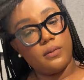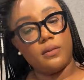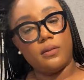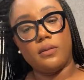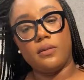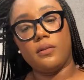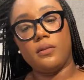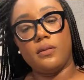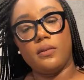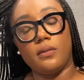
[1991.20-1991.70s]

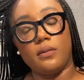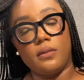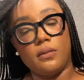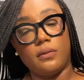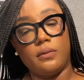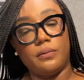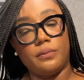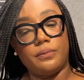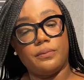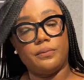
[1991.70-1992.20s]

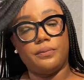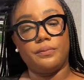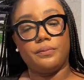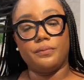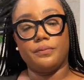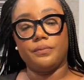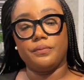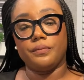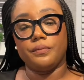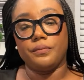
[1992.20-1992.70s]

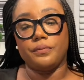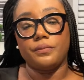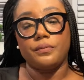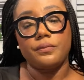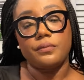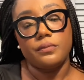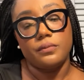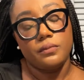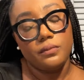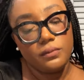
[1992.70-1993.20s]

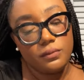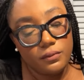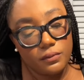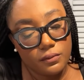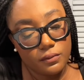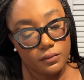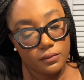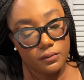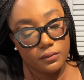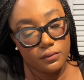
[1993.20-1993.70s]

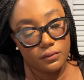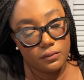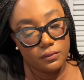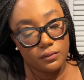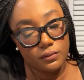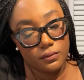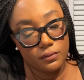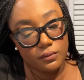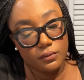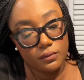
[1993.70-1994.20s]

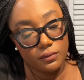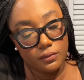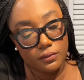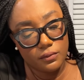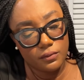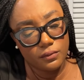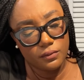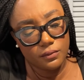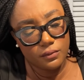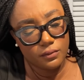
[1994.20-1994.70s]
(silence)